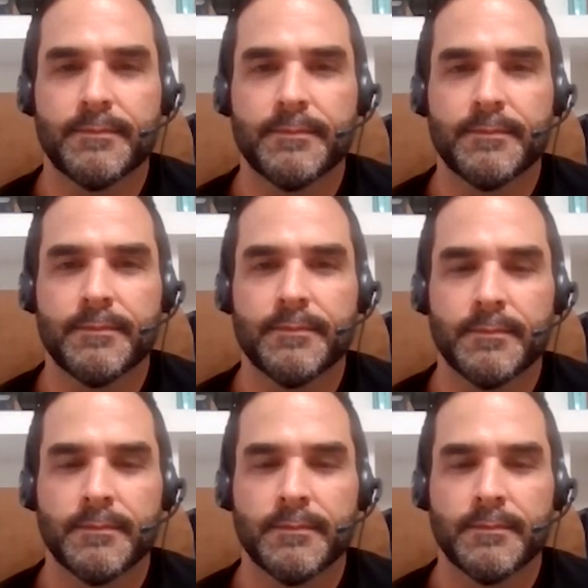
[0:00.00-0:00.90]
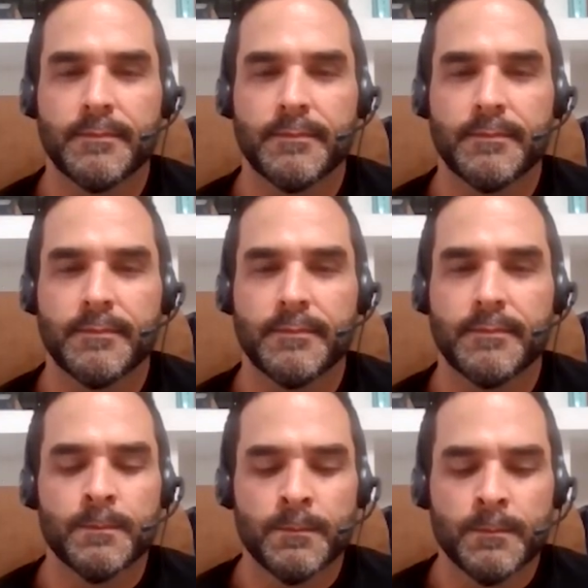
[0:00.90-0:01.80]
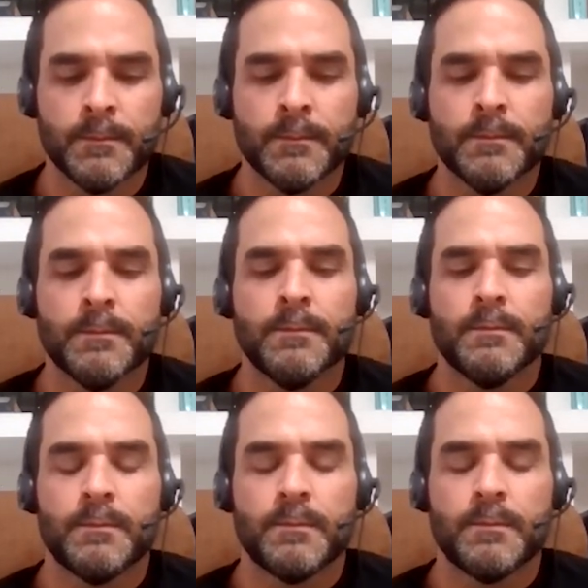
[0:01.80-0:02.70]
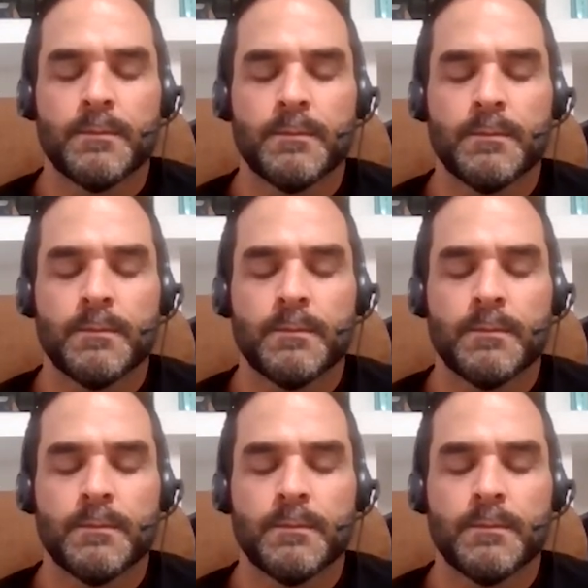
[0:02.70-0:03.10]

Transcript: No words are spoken by the person on screen.